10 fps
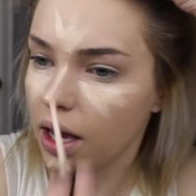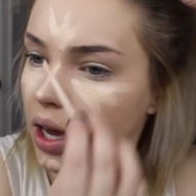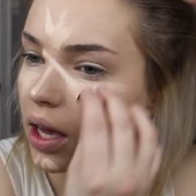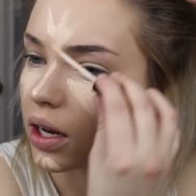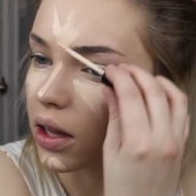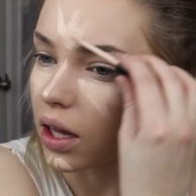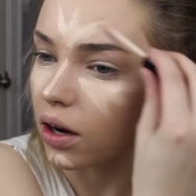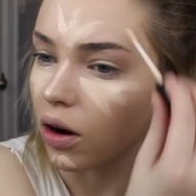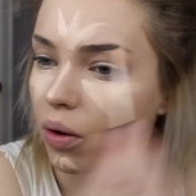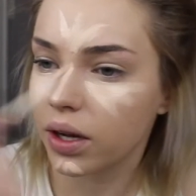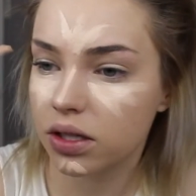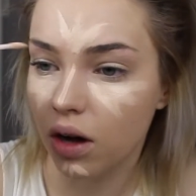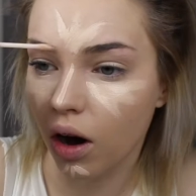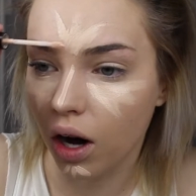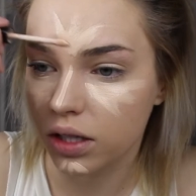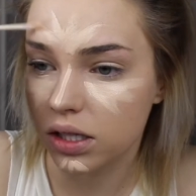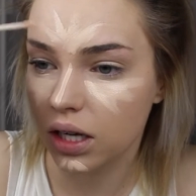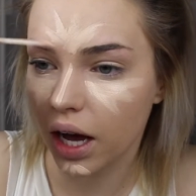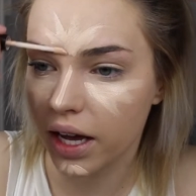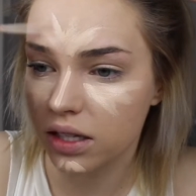and they always
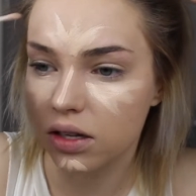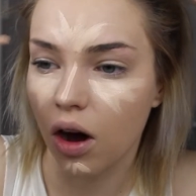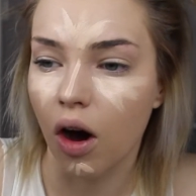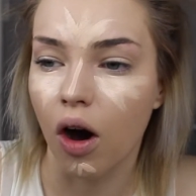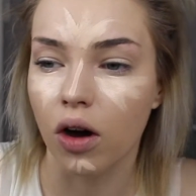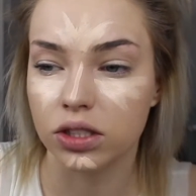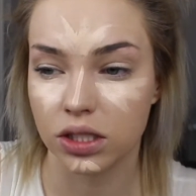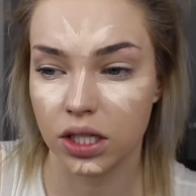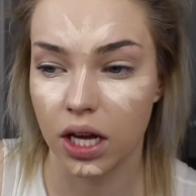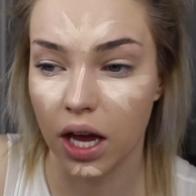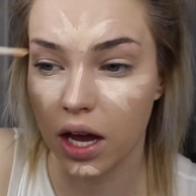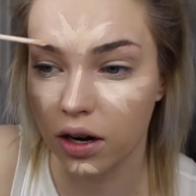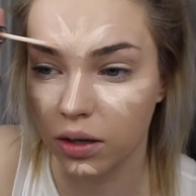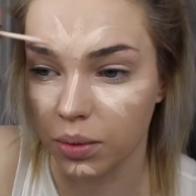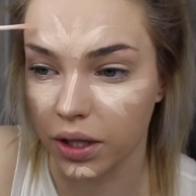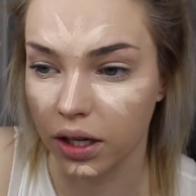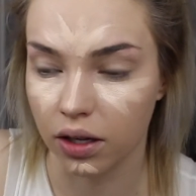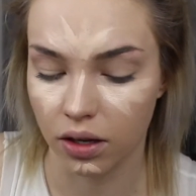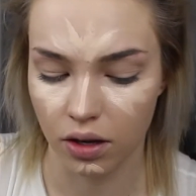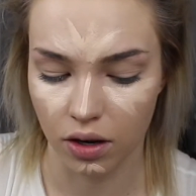oxidize
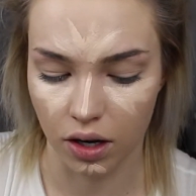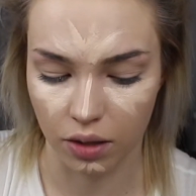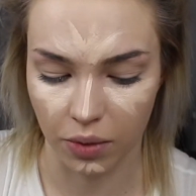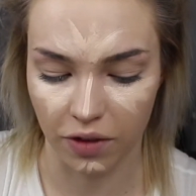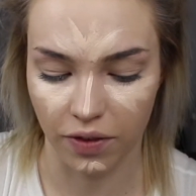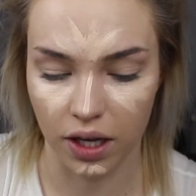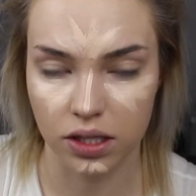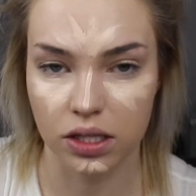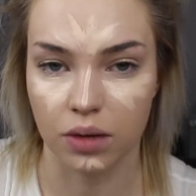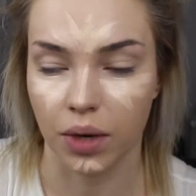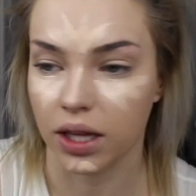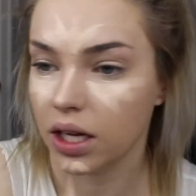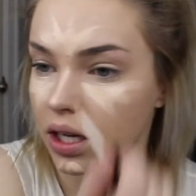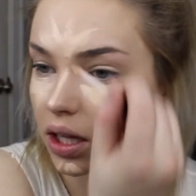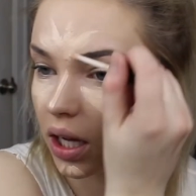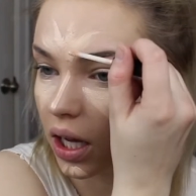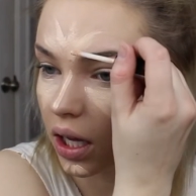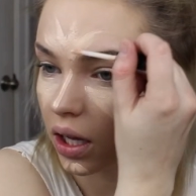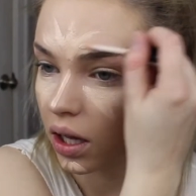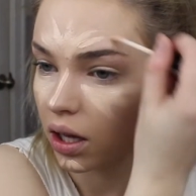terribly on my face, and by the end of the
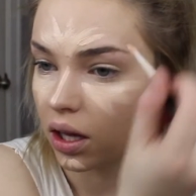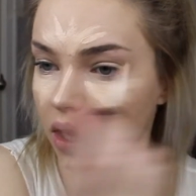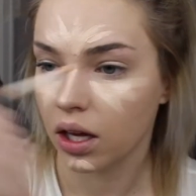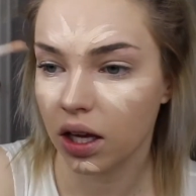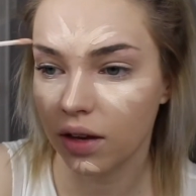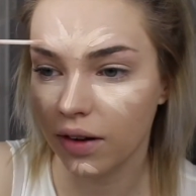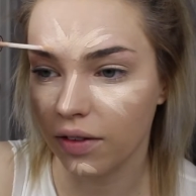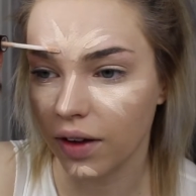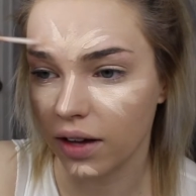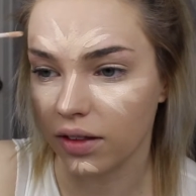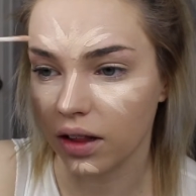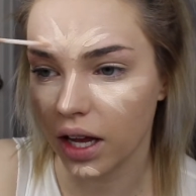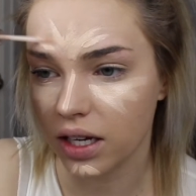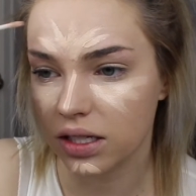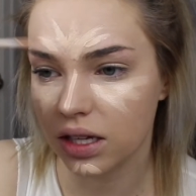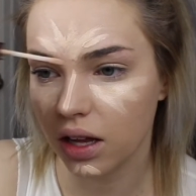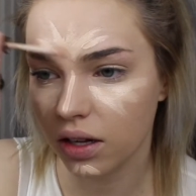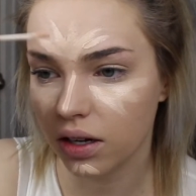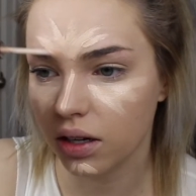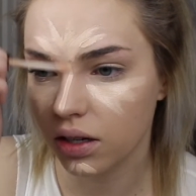day, even if I have the lightest
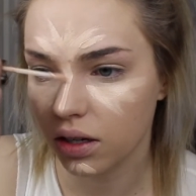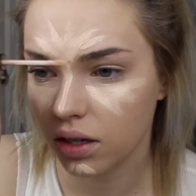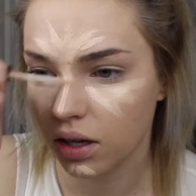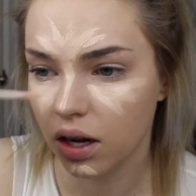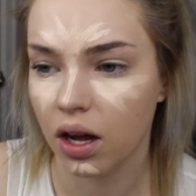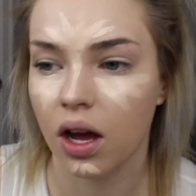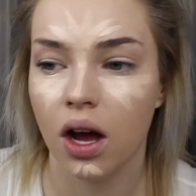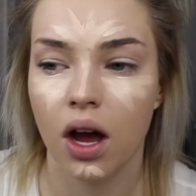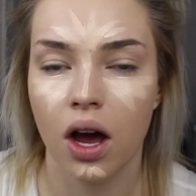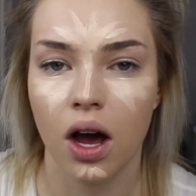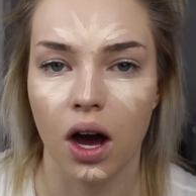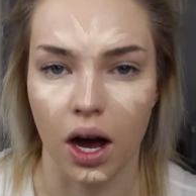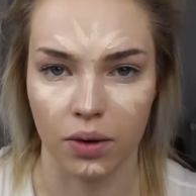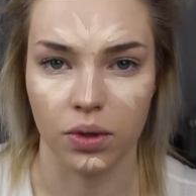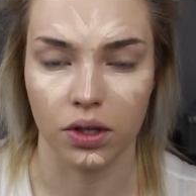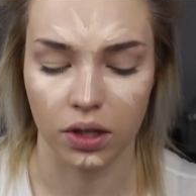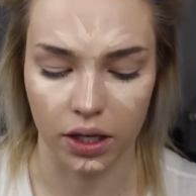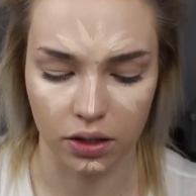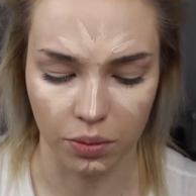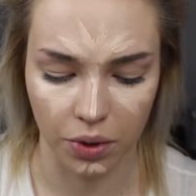color, I will look
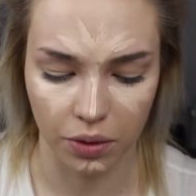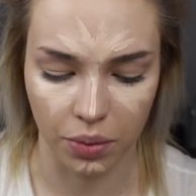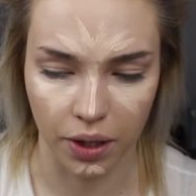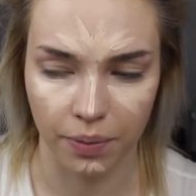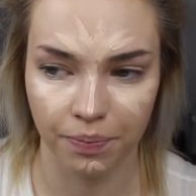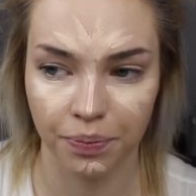like an Oompa Loompa.